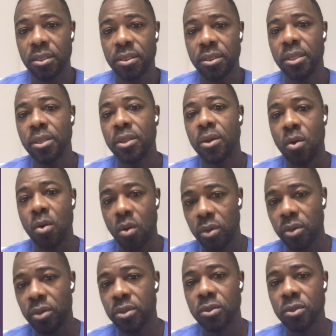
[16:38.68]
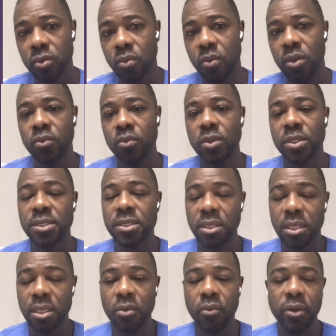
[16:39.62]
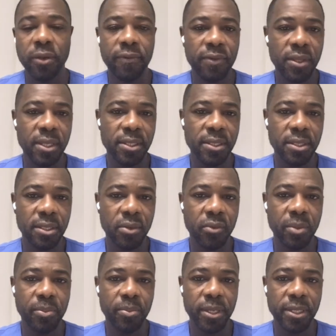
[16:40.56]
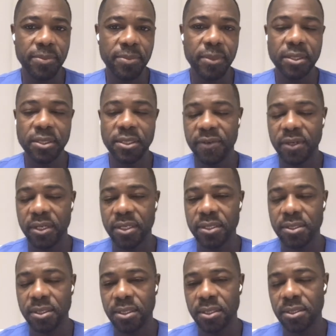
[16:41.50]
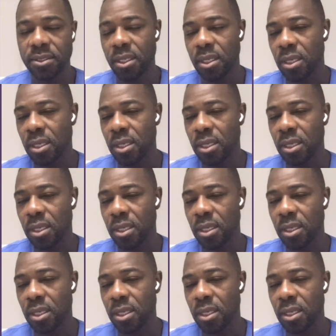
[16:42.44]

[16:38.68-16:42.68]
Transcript: in accordance to what we see with these replacement devices.